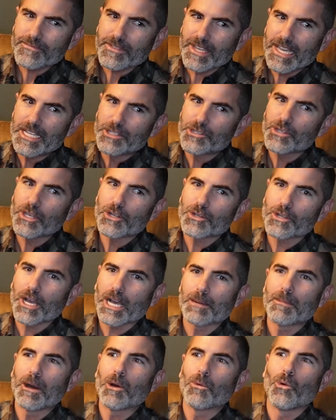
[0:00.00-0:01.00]
And so you're
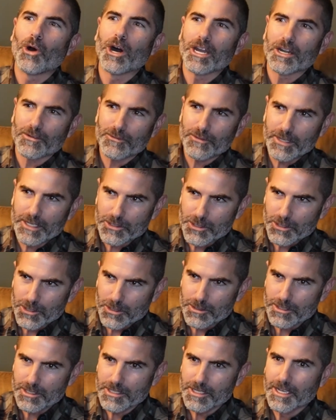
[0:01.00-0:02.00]
talking about water
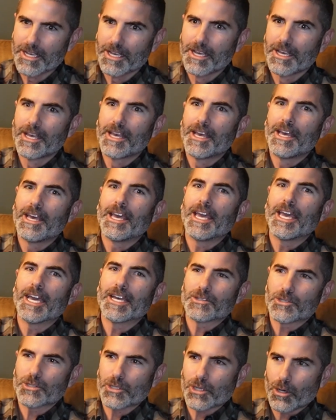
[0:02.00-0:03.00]
features
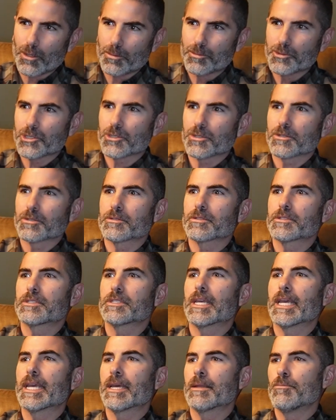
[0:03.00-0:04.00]
and
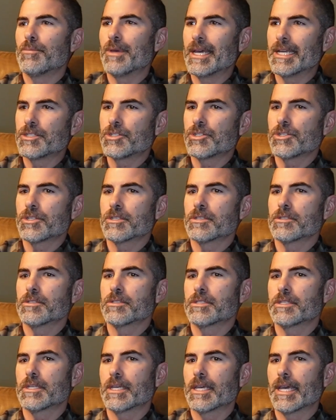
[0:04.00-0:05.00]
sculptures and
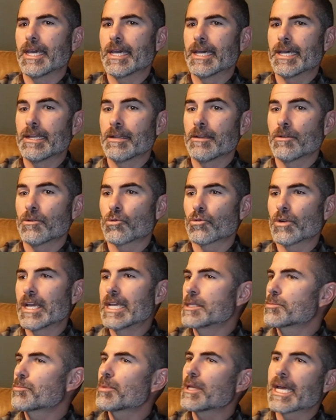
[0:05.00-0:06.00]
benches and
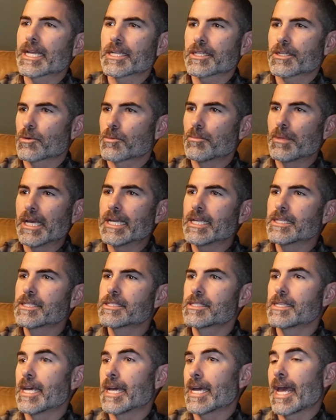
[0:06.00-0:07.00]
raised planter
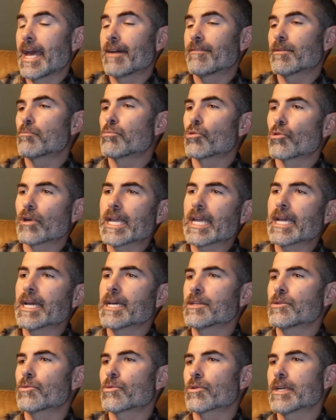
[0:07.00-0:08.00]
beds that have a
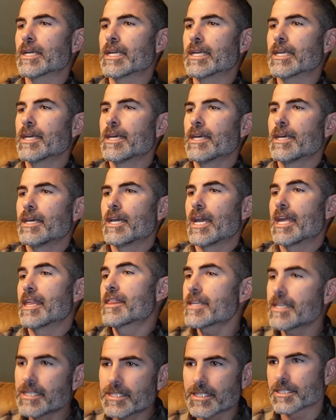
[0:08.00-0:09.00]
brand or a
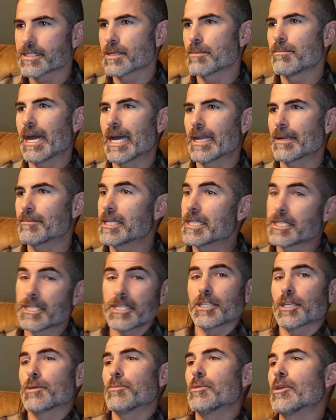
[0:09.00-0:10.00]
thesis about them that
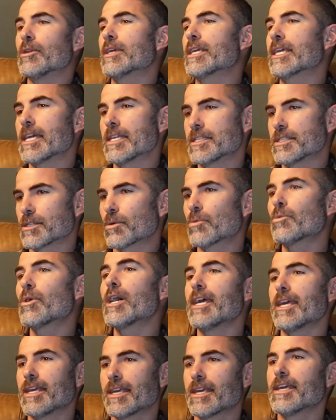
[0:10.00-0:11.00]
just communicates in a
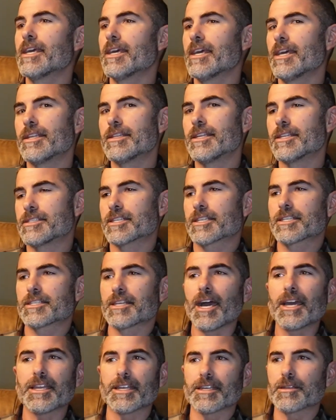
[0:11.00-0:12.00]
way that's
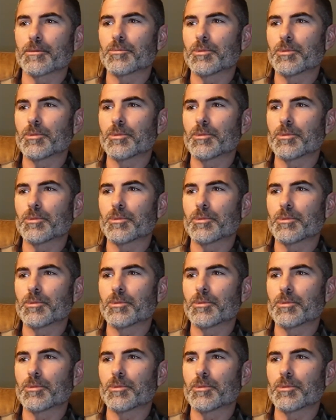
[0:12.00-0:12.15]
exciting to